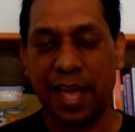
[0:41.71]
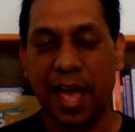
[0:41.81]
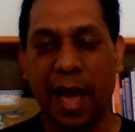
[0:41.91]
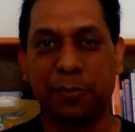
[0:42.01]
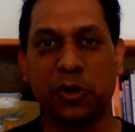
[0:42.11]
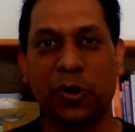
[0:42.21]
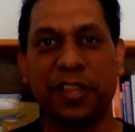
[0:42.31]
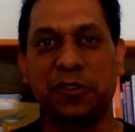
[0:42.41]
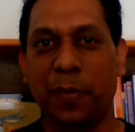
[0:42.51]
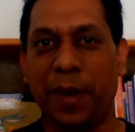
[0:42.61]
I'm sure
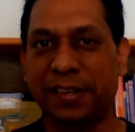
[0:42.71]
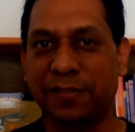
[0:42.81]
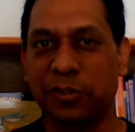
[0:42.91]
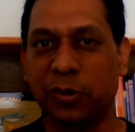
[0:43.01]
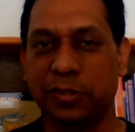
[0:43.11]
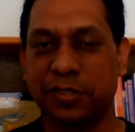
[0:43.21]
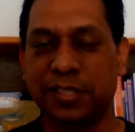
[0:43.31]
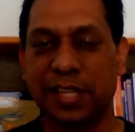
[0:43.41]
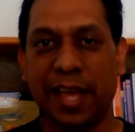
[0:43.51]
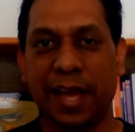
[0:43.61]
that you might have noticed
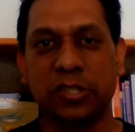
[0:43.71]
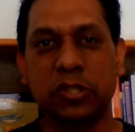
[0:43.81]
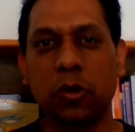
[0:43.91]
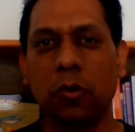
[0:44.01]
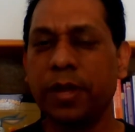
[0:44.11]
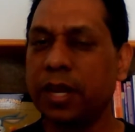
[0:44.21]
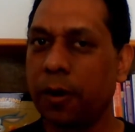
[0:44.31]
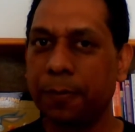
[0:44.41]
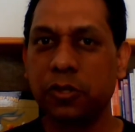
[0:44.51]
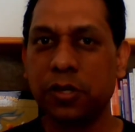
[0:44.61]
that there are so many
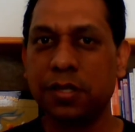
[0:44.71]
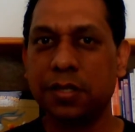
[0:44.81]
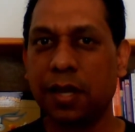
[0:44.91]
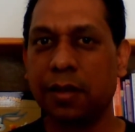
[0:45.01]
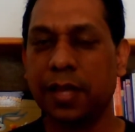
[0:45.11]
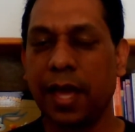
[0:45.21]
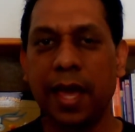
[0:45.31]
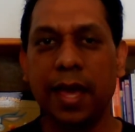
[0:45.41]
opportunities out there